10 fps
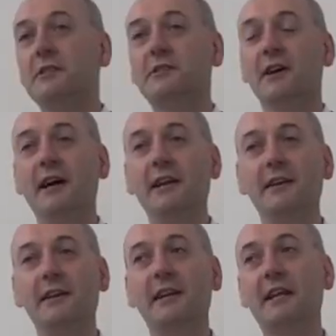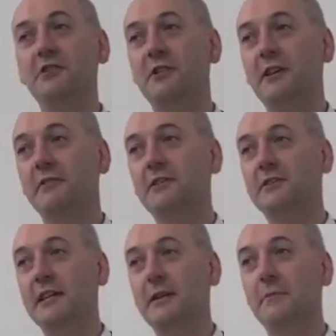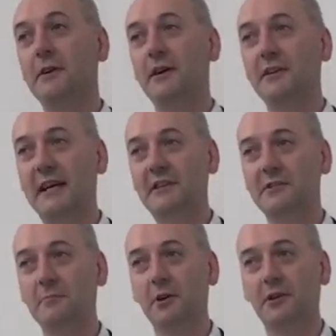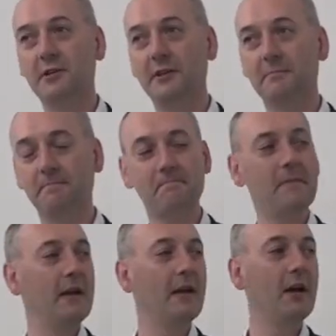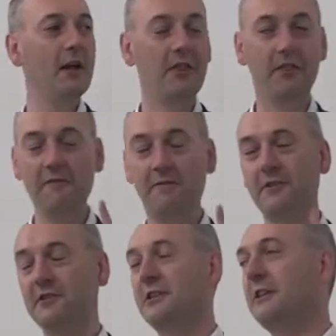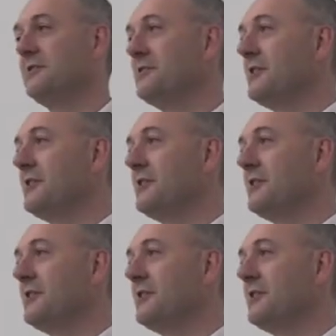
a design and an engineering team at Aston Martin. The first thing to